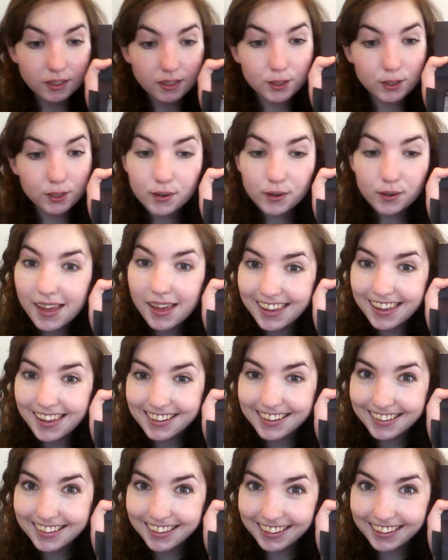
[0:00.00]
Try
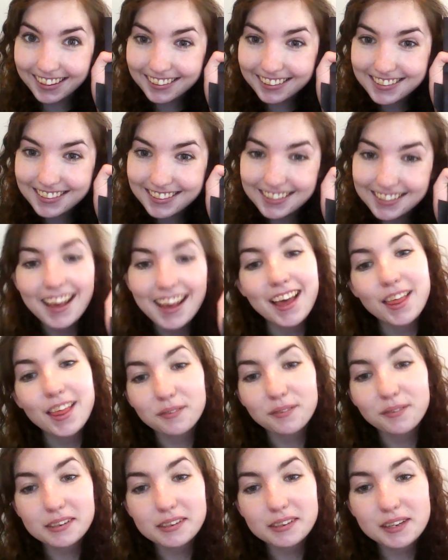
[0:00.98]
It Kit. The
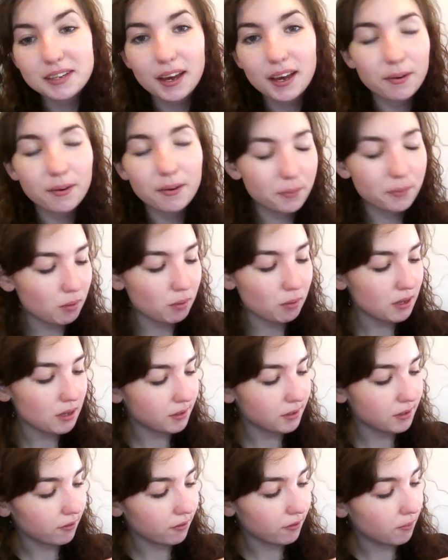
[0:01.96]
first thing I will be
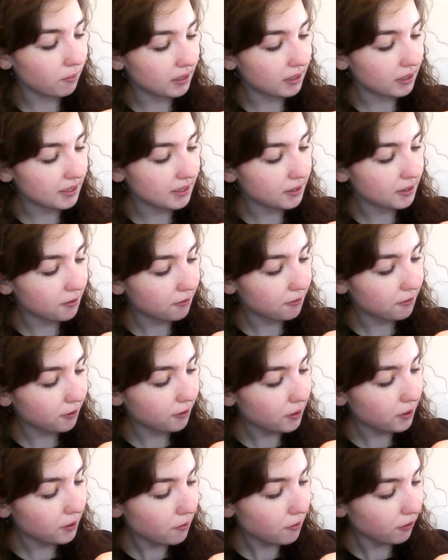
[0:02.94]
using for this is the
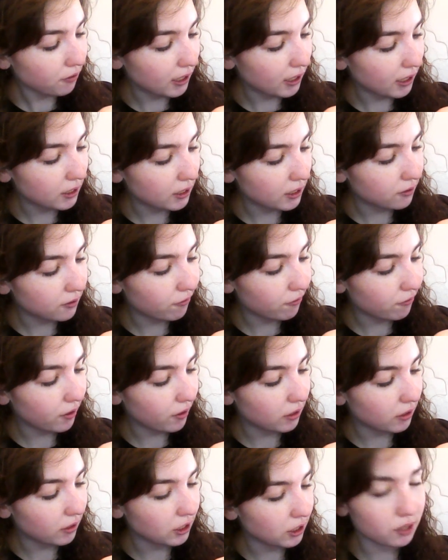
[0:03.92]
Photo Finish
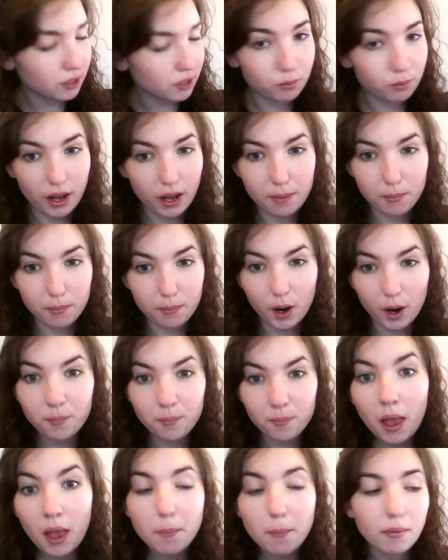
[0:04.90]
Foundation Primer.
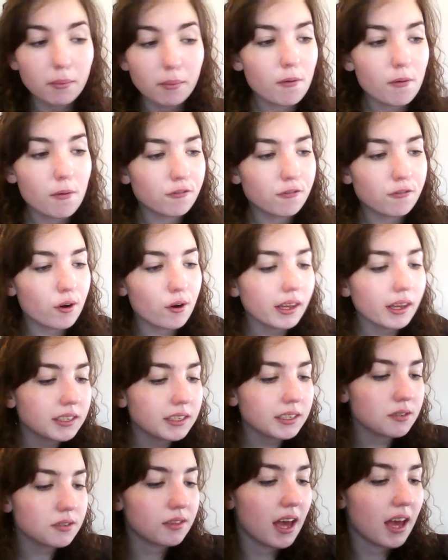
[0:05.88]
But before I
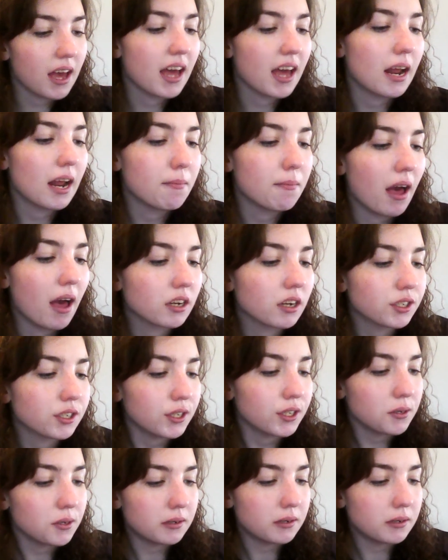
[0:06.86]
do that, I'm
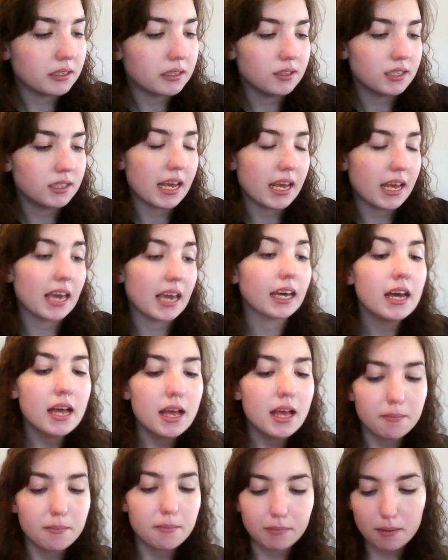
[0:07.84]
actually going to take
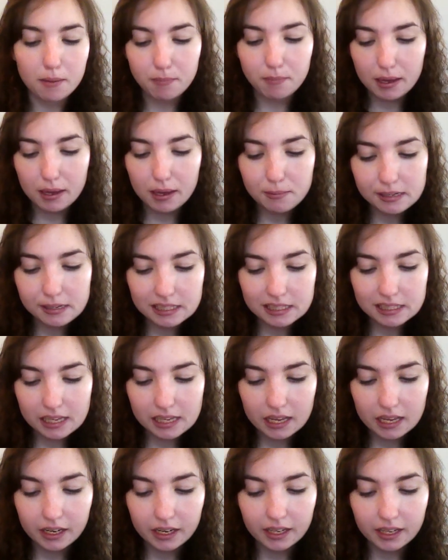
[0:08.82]
my Baby
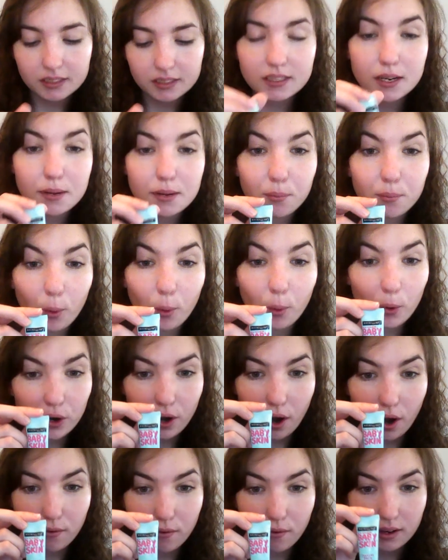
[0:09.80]
Skin Instant
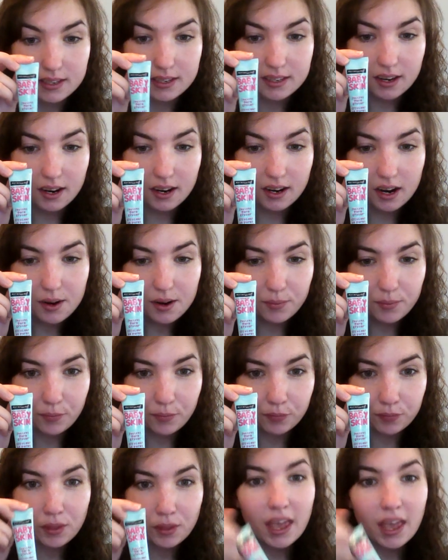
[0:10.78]
Pore Eraser,
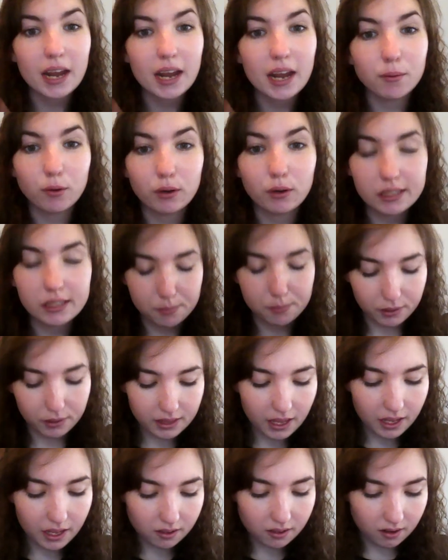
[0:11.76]
and I'm going to put
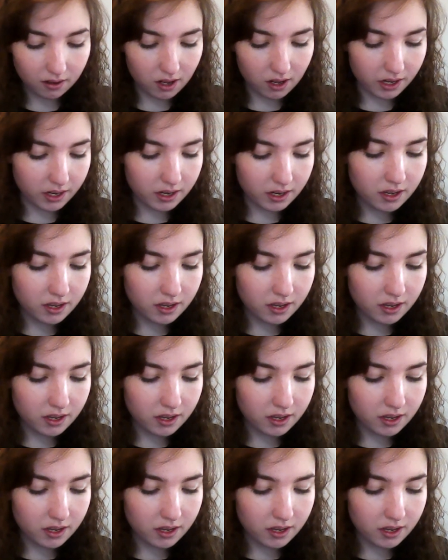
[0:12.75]
that on.